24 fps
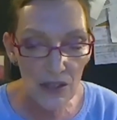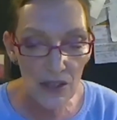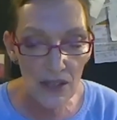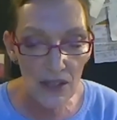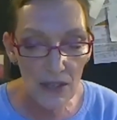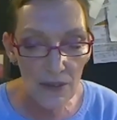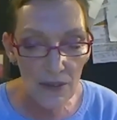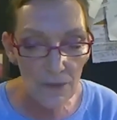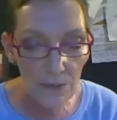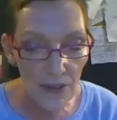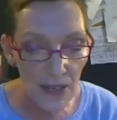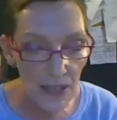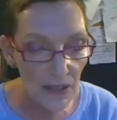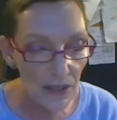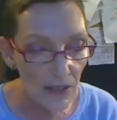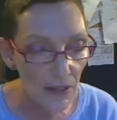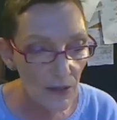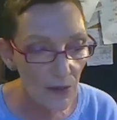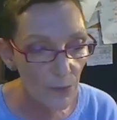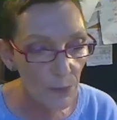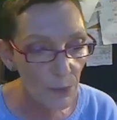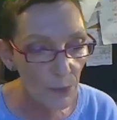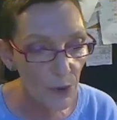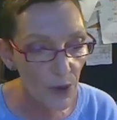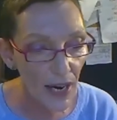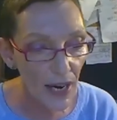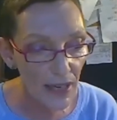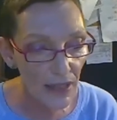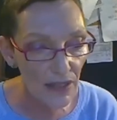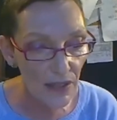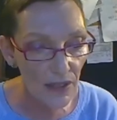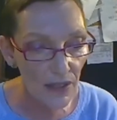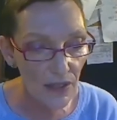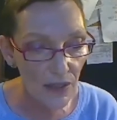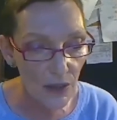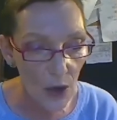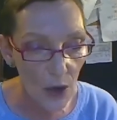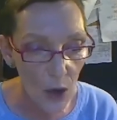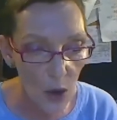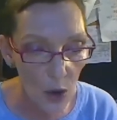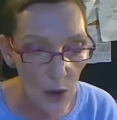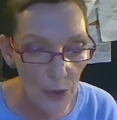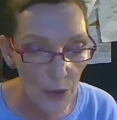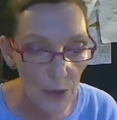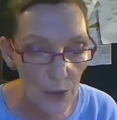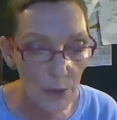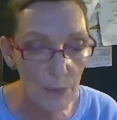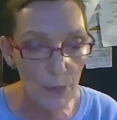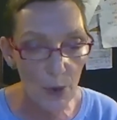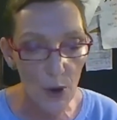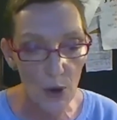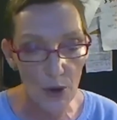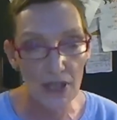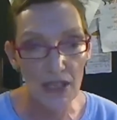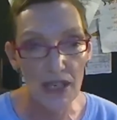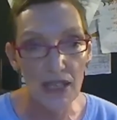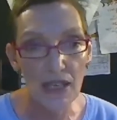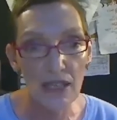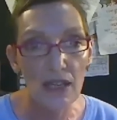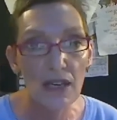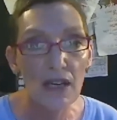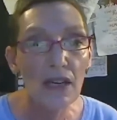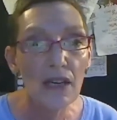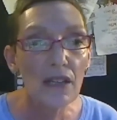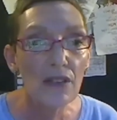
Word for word: the effects of practice on the body